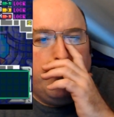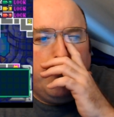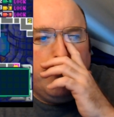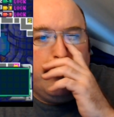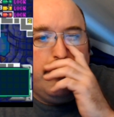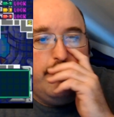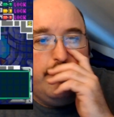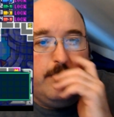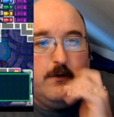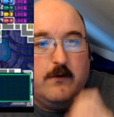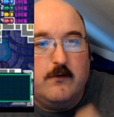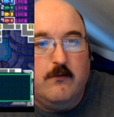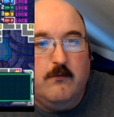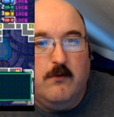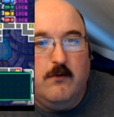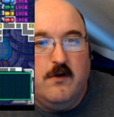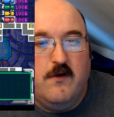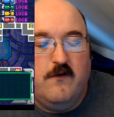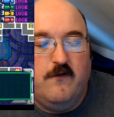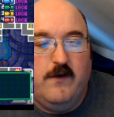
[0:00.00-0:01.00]
The
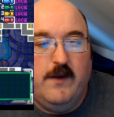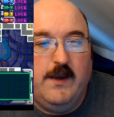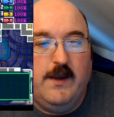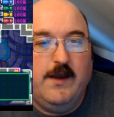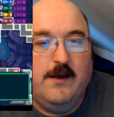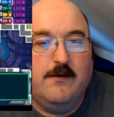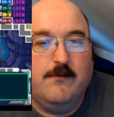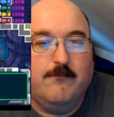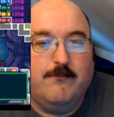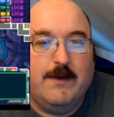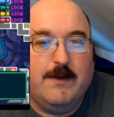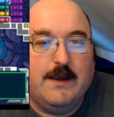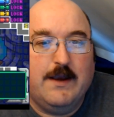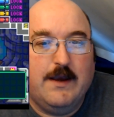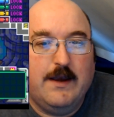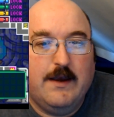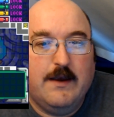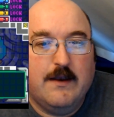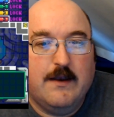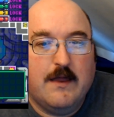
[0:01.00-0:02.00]
quarantine bay
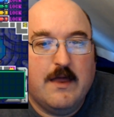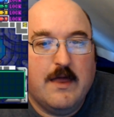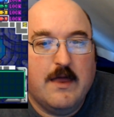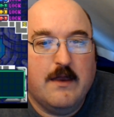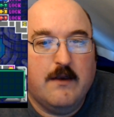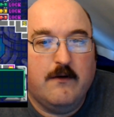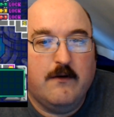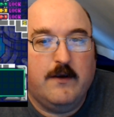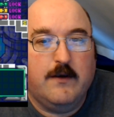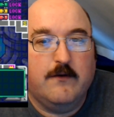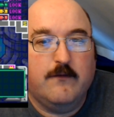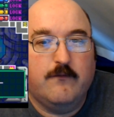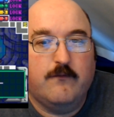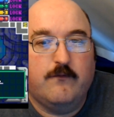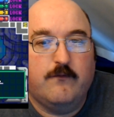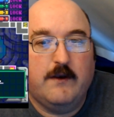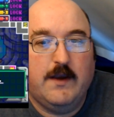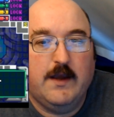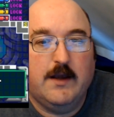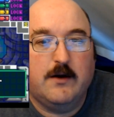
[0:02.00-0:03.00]
is
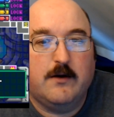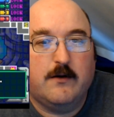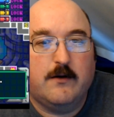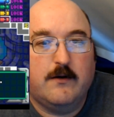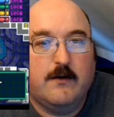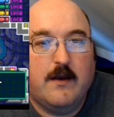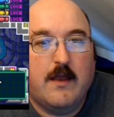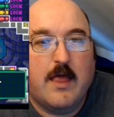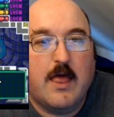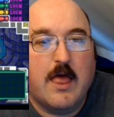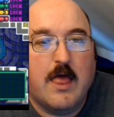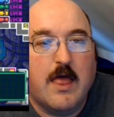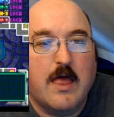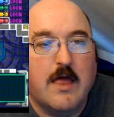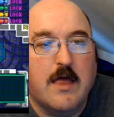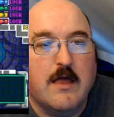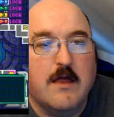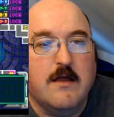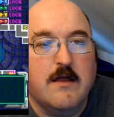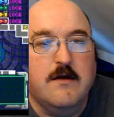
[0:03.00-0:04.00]
here.
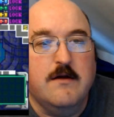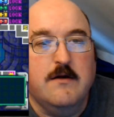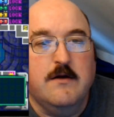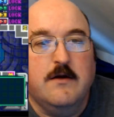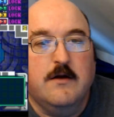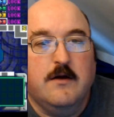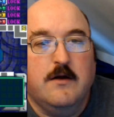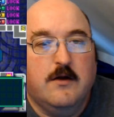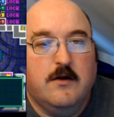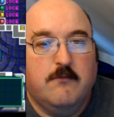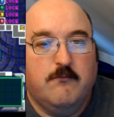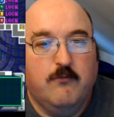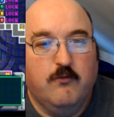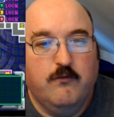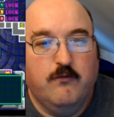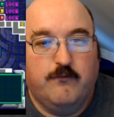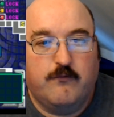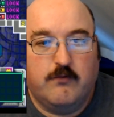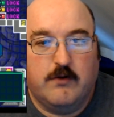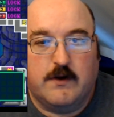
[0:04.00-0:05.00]

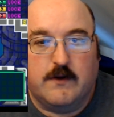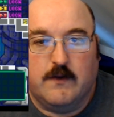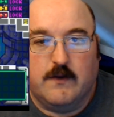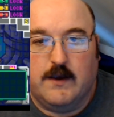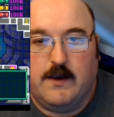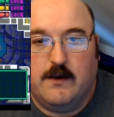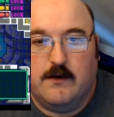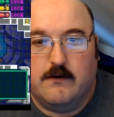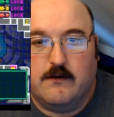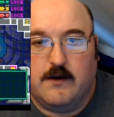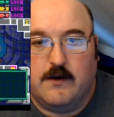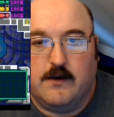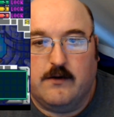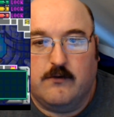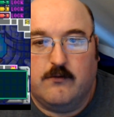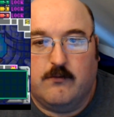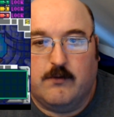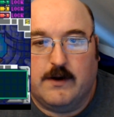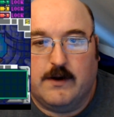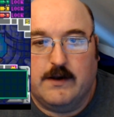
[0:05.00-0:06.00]
Move quickly and
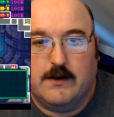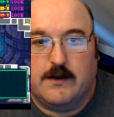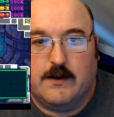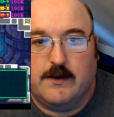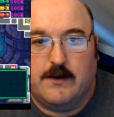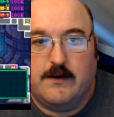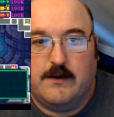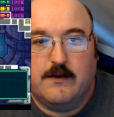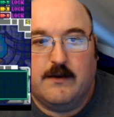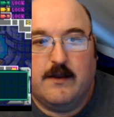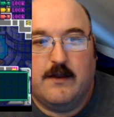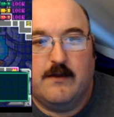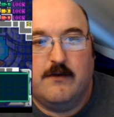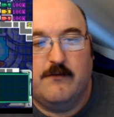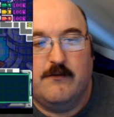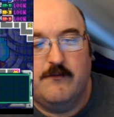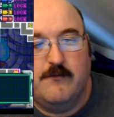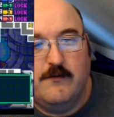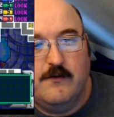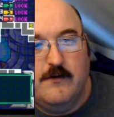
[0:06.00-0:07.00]
quietly.
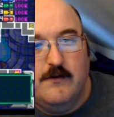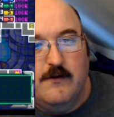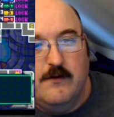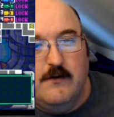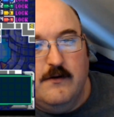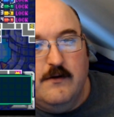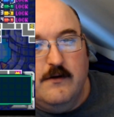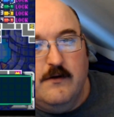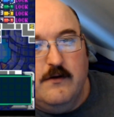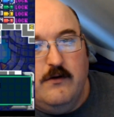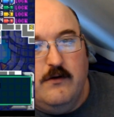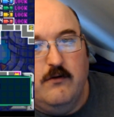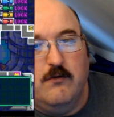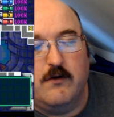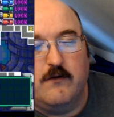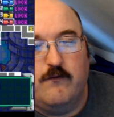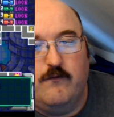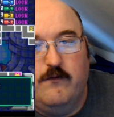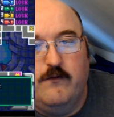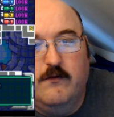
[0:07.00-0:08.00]
You are
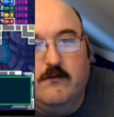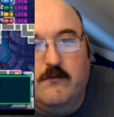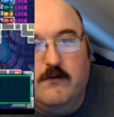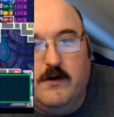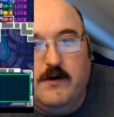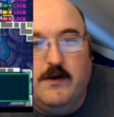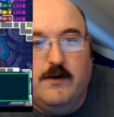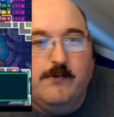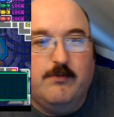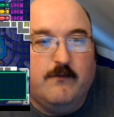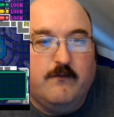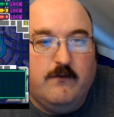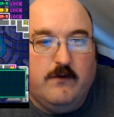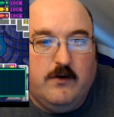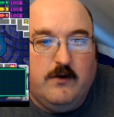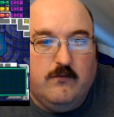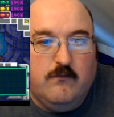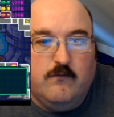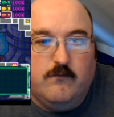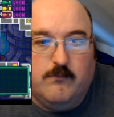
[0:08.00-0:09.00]
still unable to
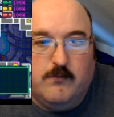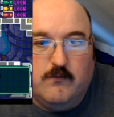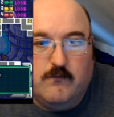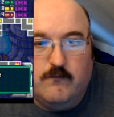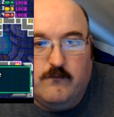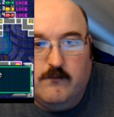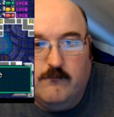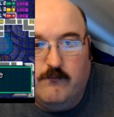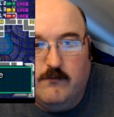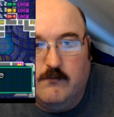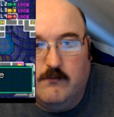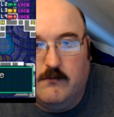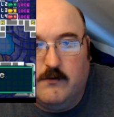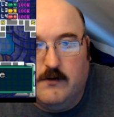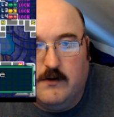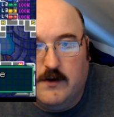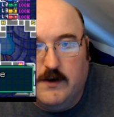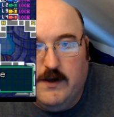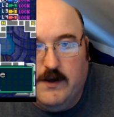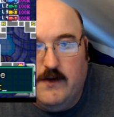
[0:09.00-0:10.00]
use most of your
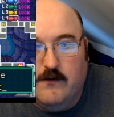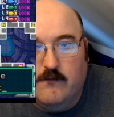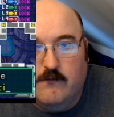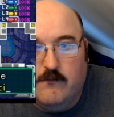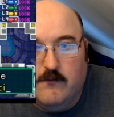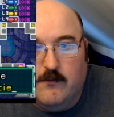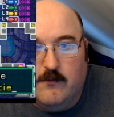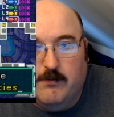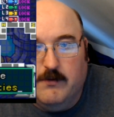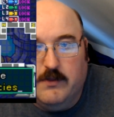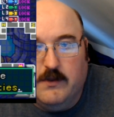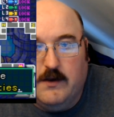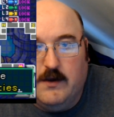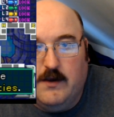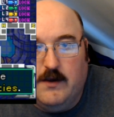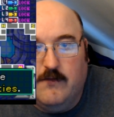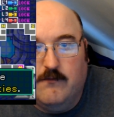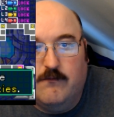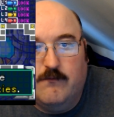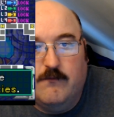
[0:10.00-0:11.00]
latent
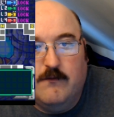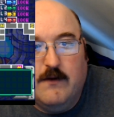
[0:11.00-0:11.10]
abilities.